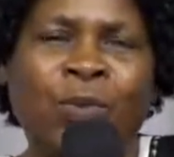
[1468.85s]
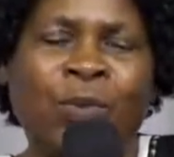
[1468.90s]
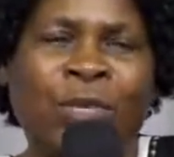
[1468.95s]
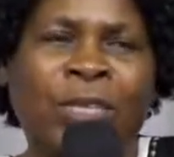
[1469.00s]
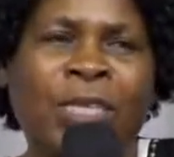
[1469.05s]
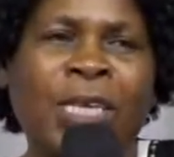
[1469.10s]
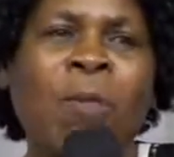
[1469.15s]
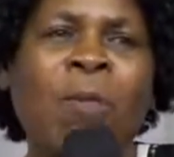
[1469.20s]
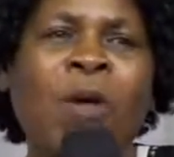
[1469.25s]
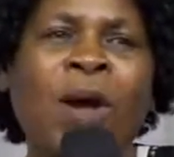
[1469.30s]

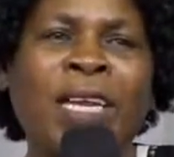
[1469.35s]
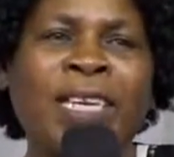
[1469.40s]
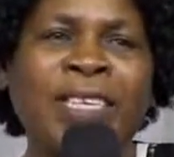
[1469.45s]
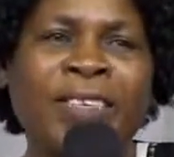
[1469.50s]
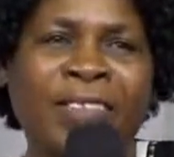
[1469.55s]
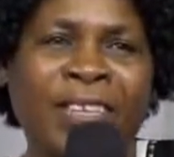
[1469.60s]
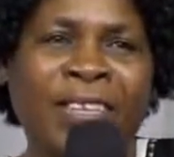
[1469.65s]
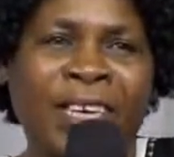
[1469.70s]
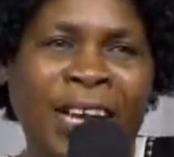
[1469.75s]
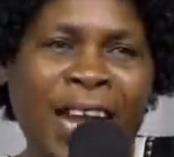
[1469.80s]
Someone
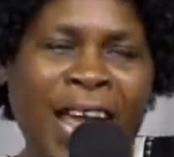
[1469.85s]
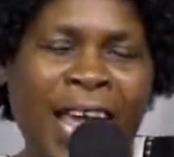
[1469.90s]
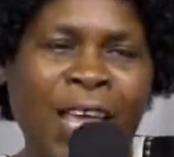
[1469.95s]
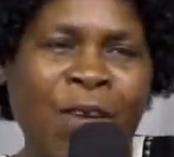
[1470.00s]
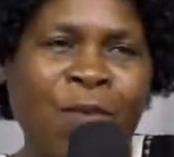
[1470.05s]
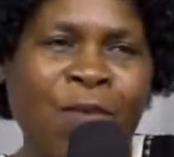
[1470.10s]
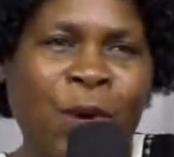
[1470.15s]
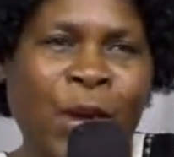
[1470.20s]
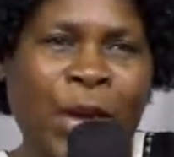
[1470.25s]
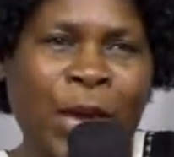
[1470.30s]
is crying
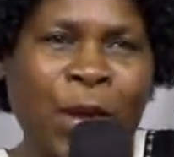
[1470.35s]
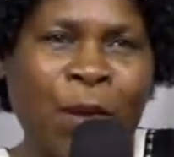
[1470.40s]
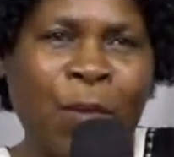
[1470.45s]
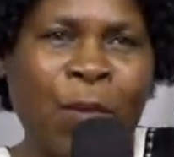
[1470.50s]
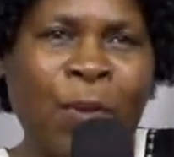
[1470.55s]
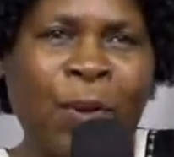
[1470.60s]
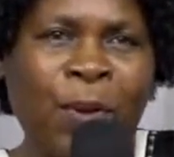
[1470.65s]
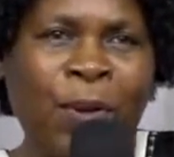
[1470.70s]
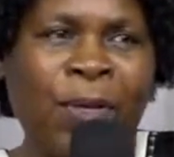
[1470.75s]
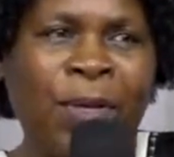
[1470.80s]
for
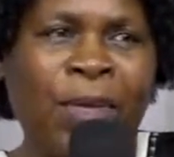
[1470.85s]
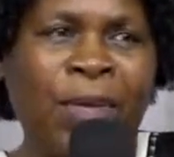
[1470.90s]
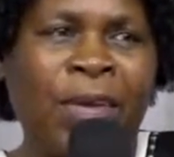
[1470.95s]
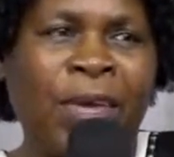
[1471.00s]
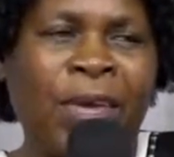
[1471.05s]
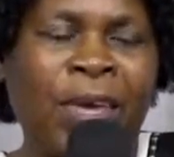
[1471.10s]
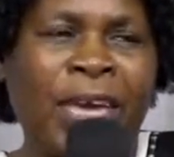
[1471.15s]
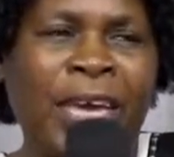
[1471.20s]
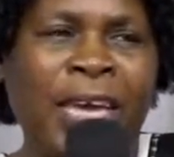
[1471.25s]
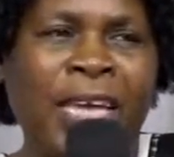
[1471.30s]
help,
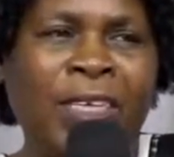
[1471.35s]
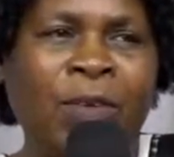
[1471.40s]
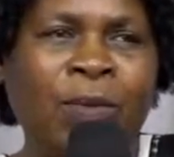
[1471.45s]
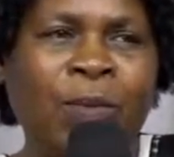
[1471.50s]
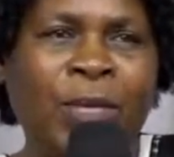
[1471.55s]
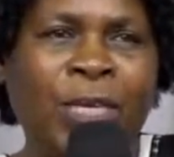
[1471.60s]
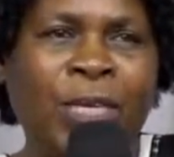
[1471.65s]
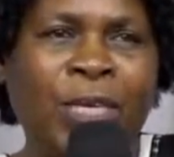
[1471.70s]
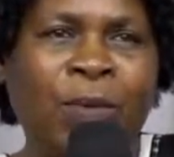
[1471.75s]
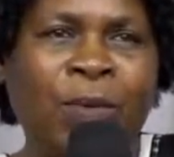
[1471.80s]
and
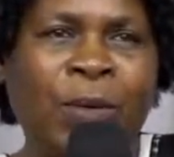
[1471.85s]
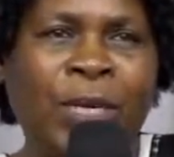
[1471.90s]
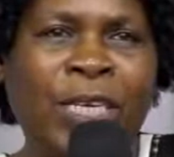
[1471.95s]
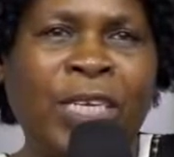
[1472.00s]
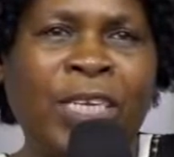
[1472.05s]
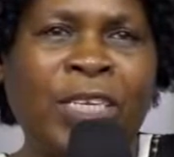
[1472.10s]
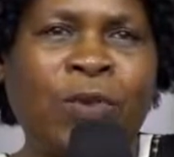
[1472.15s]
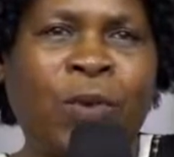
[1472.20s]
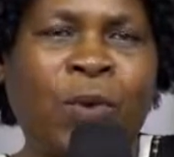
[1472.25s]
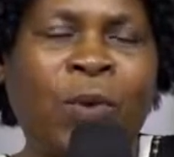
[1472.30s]

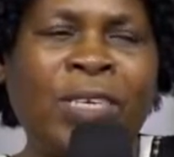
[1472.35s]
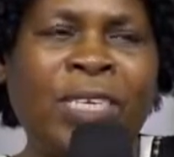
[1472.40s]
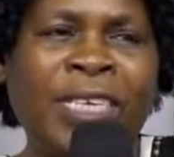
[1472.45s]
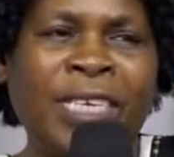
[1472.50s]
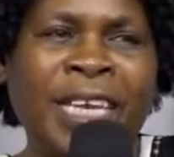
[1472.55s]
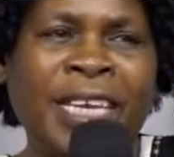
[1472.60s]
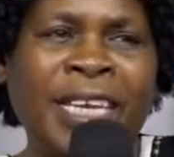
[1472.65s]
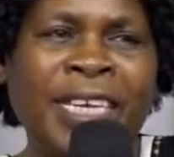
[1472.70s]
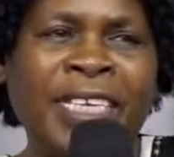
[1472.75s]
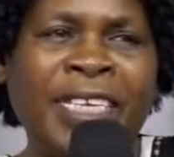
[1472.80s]
we don't
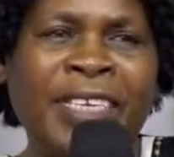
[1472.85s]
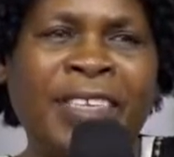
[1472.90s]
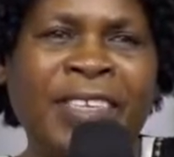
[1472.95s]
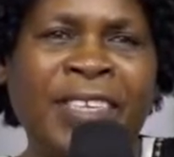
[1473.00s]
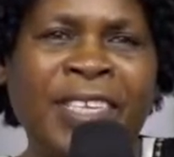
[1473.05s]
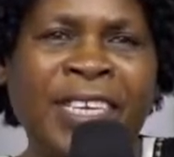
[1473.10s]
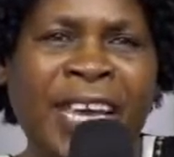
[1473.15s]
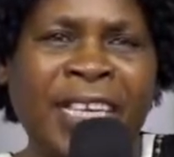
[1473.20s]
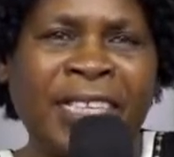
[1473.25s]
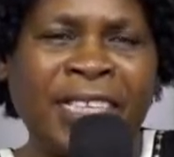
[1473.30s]
take it
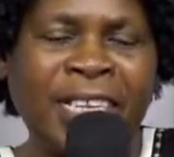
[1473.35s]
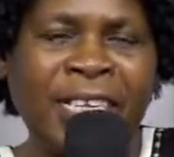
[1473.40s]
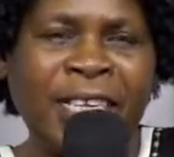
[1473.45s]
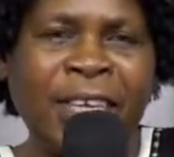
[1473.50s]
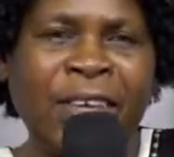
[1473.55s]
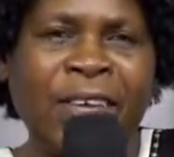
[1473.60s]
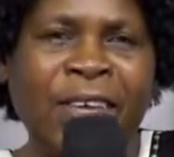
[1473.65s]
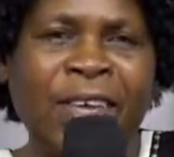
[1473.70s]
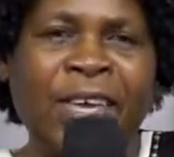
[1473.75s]
seriously.